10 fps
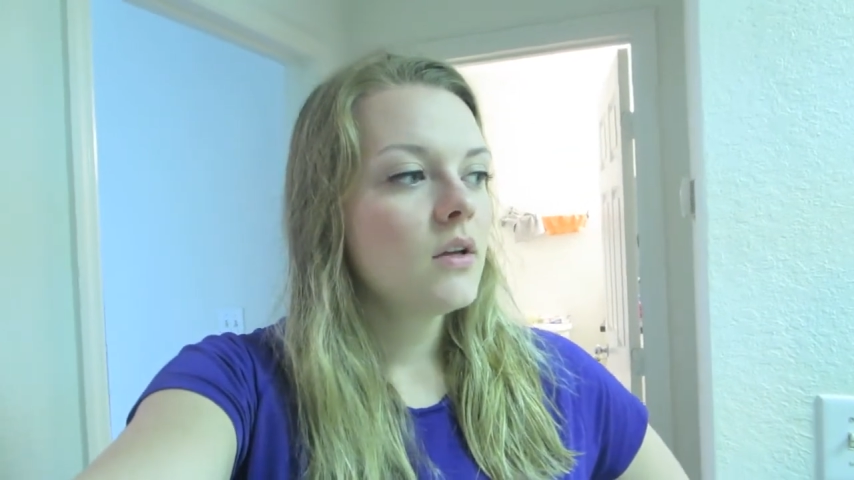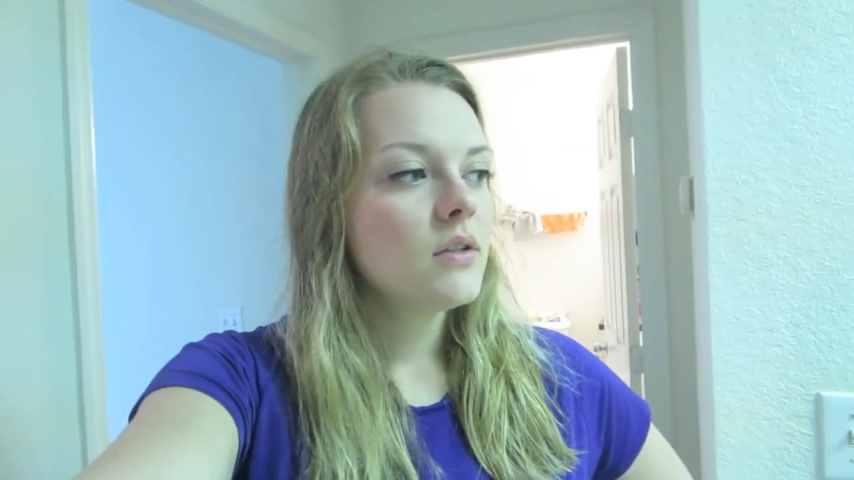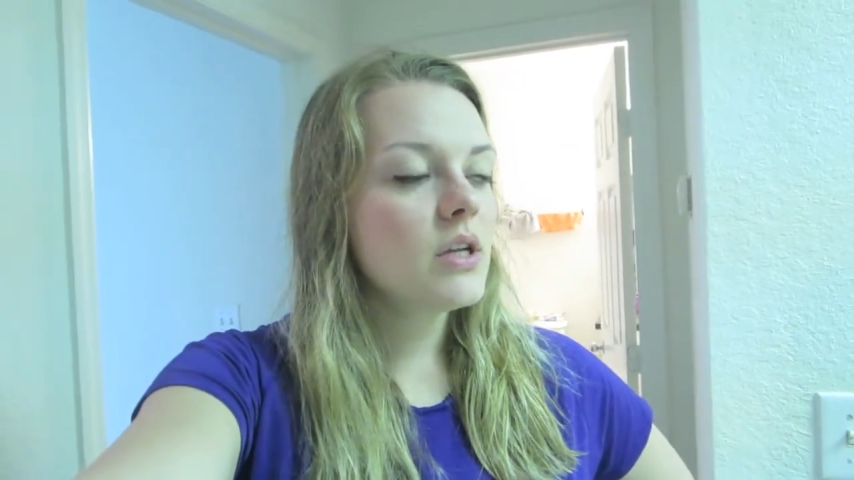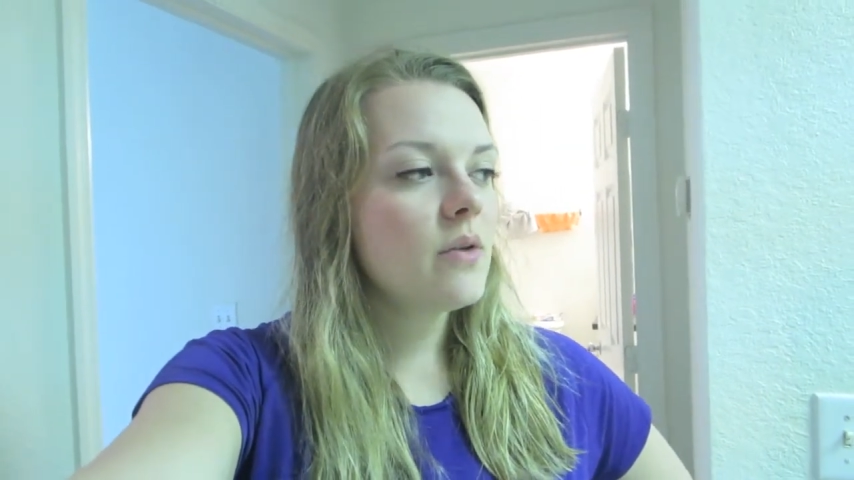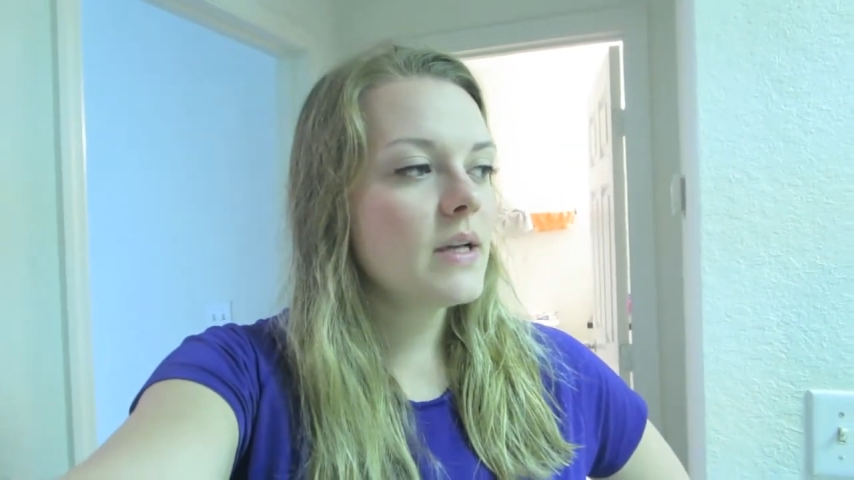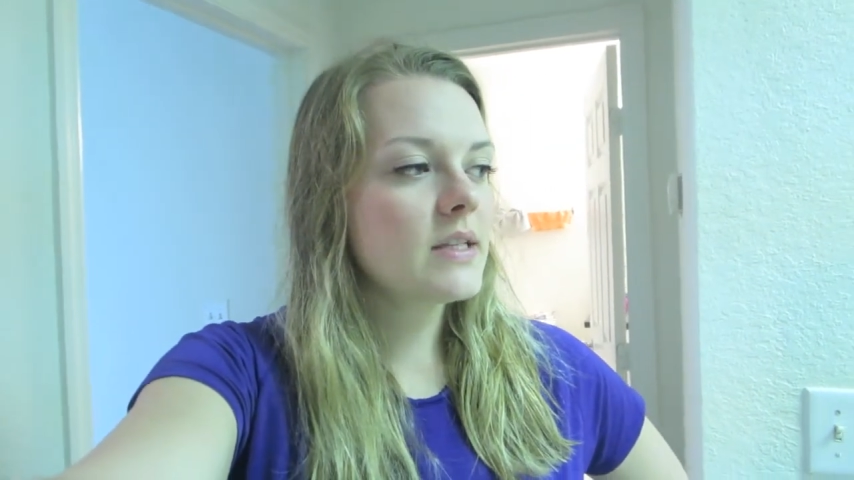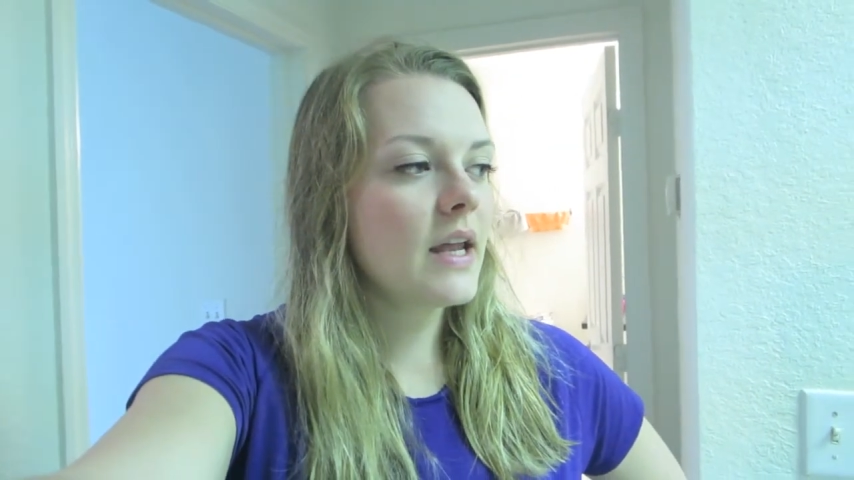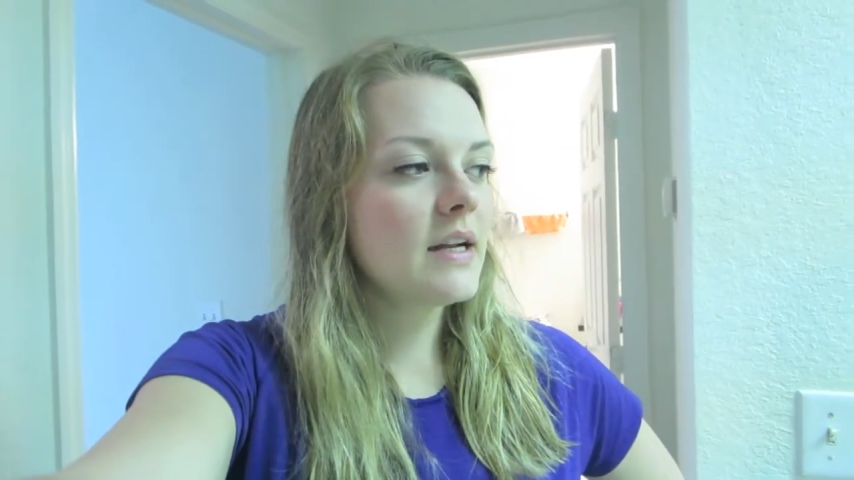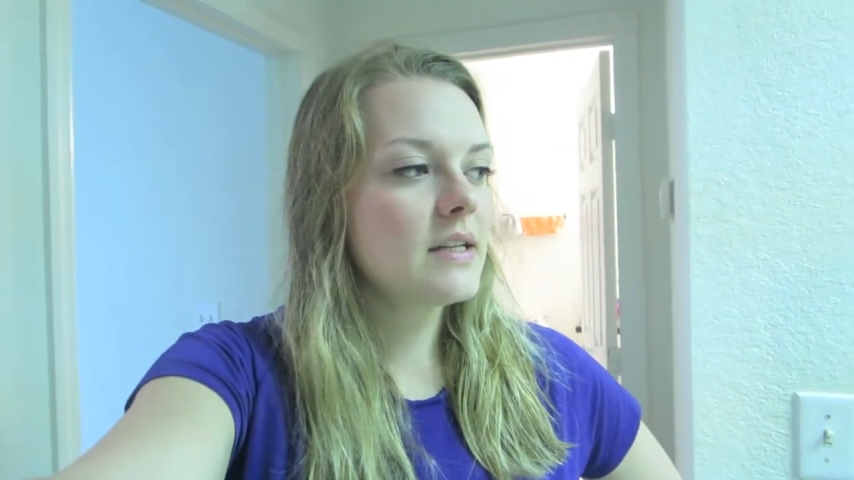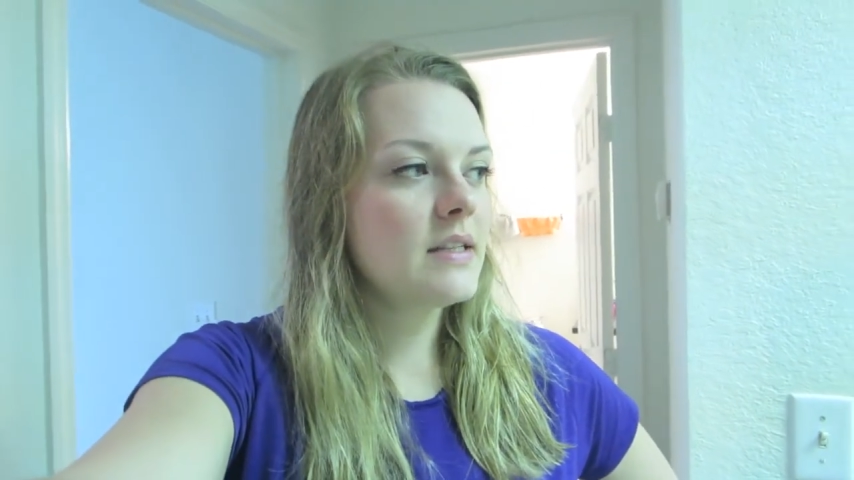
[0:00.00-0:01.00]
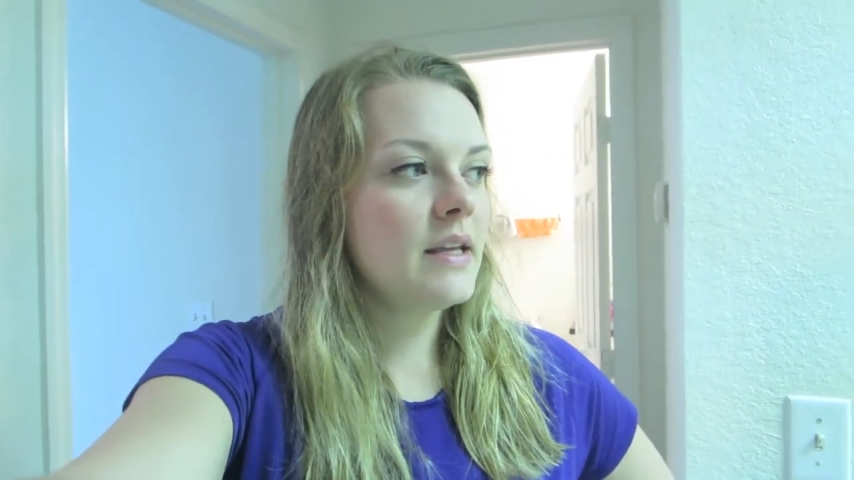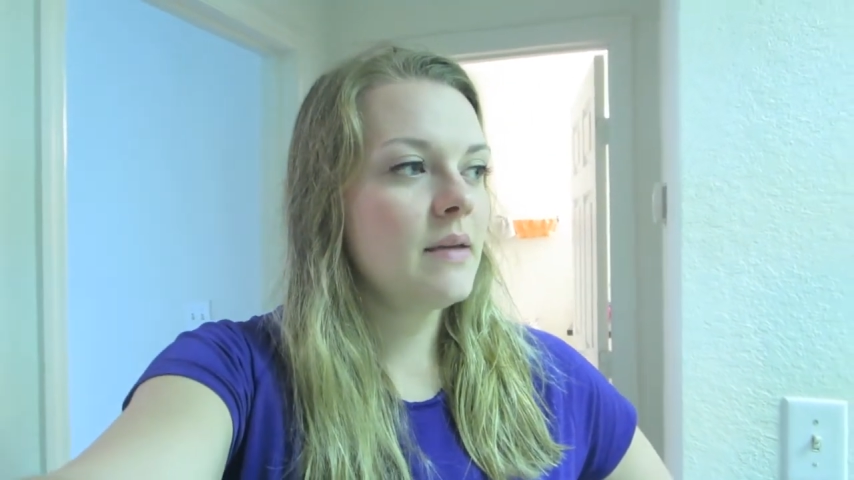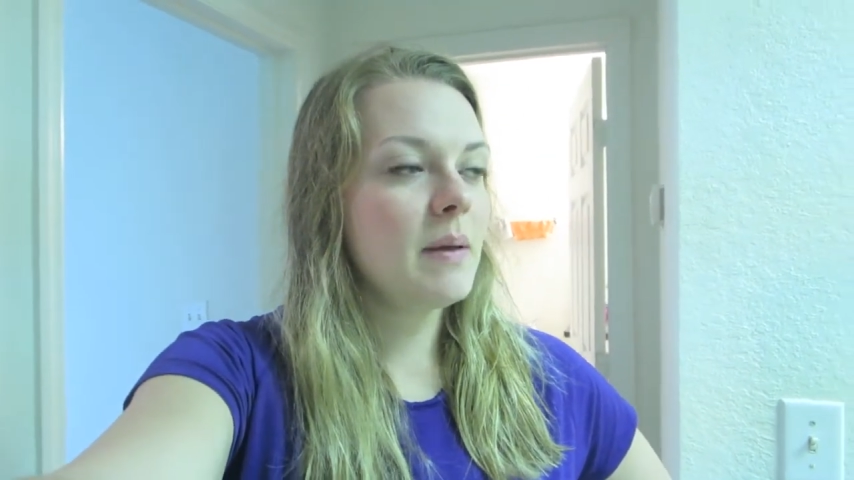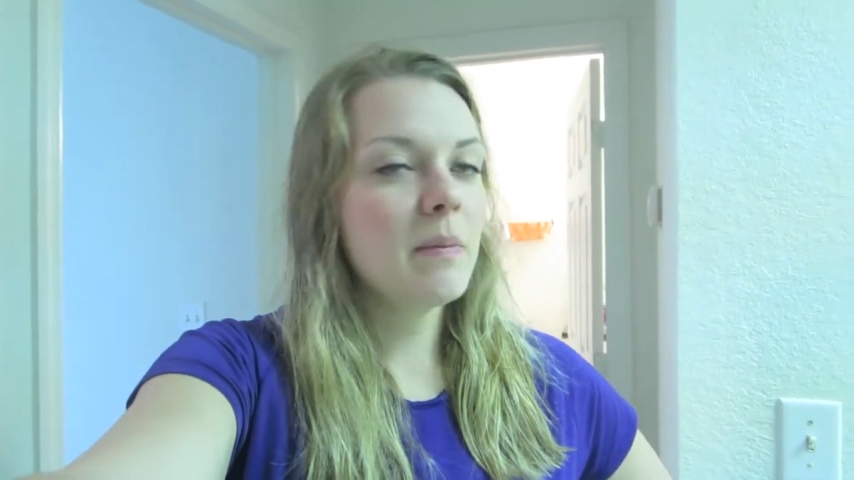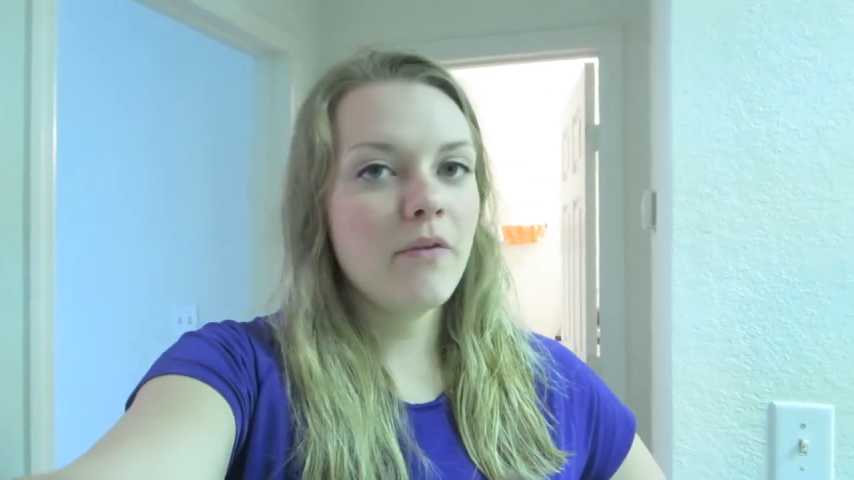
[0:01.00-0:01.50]
So it'll be exciting to see
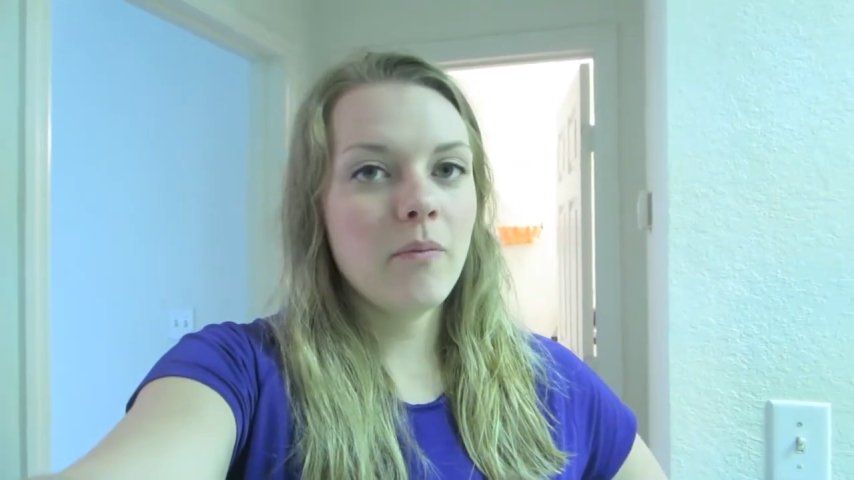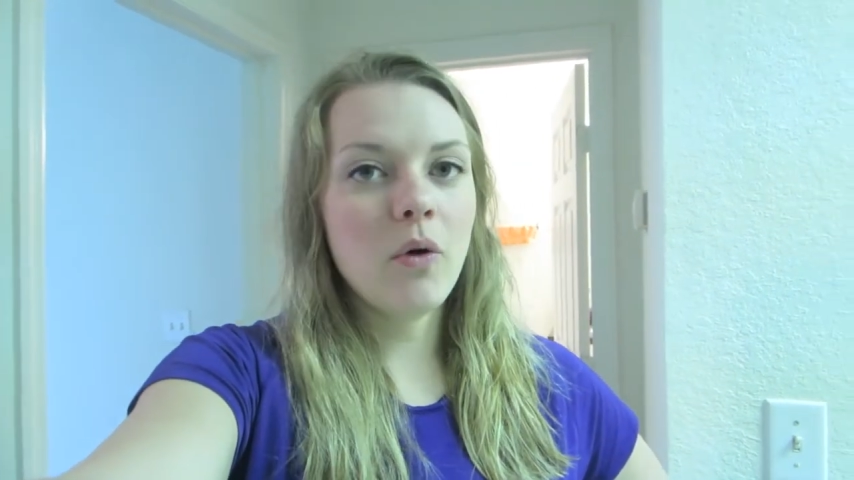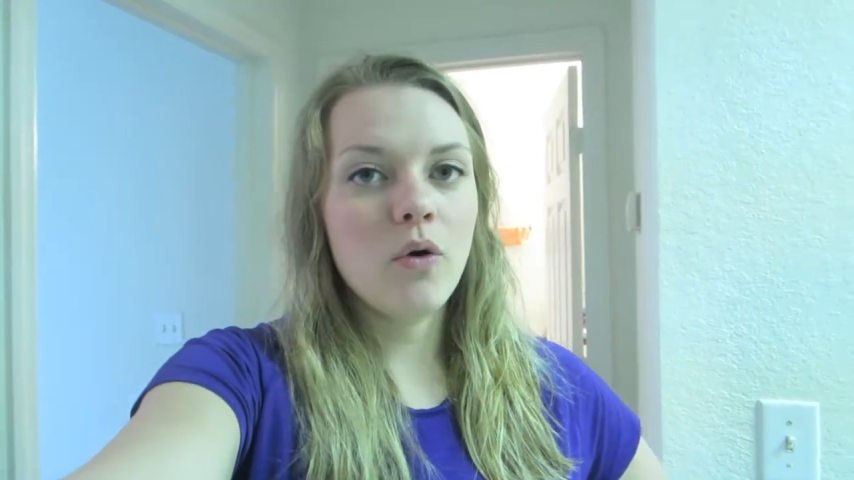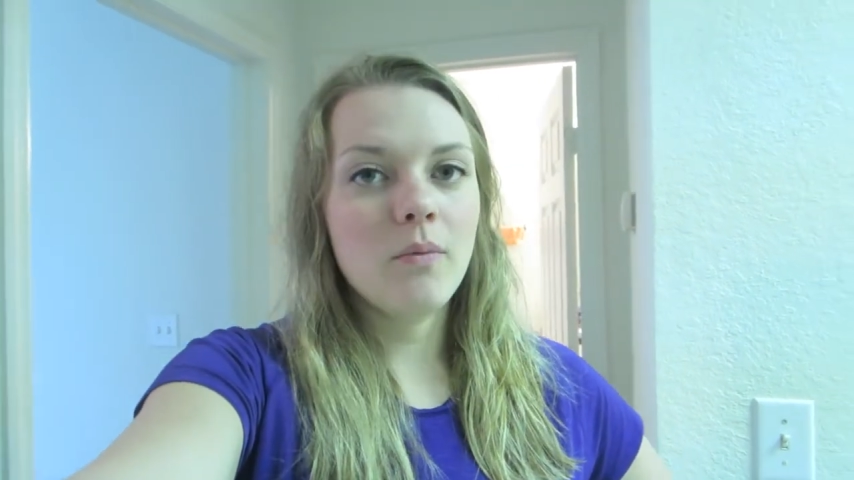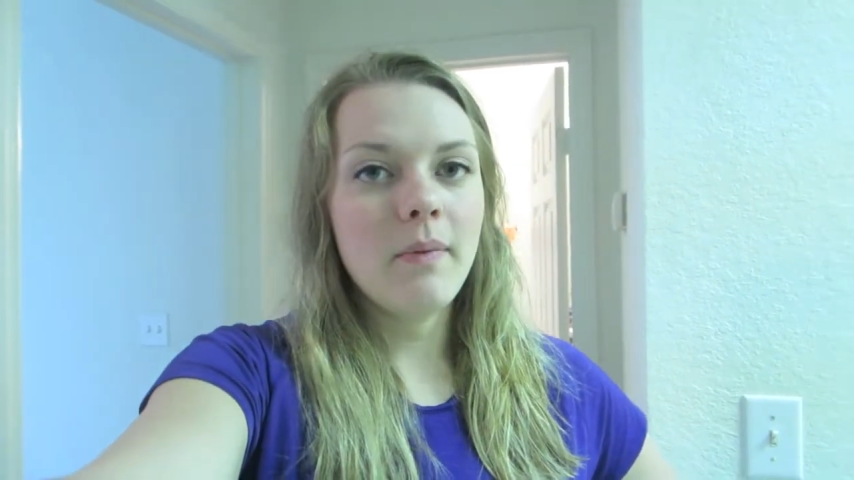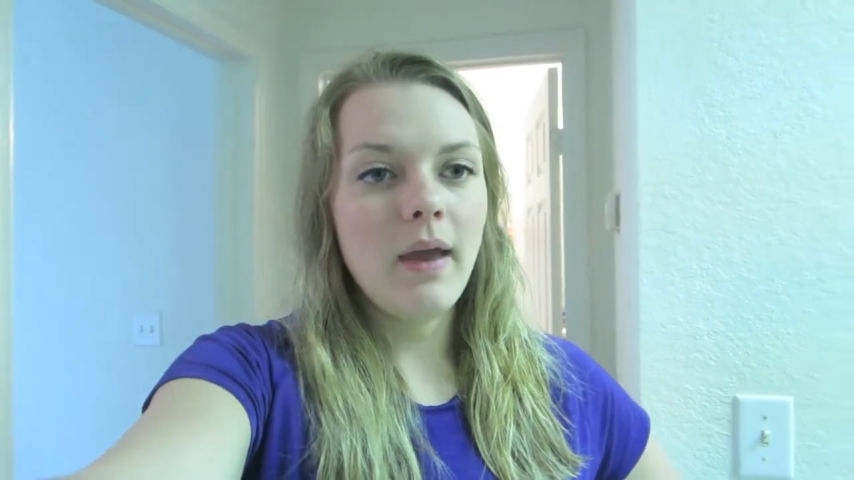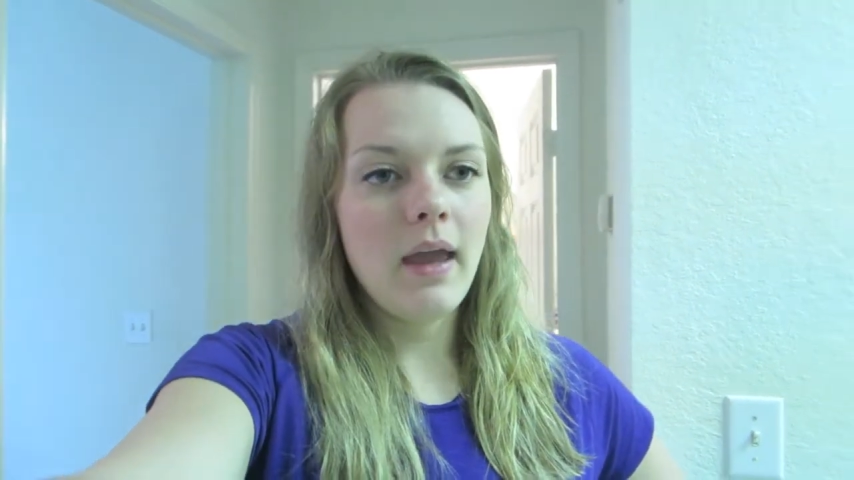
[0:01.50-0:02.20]
people from home,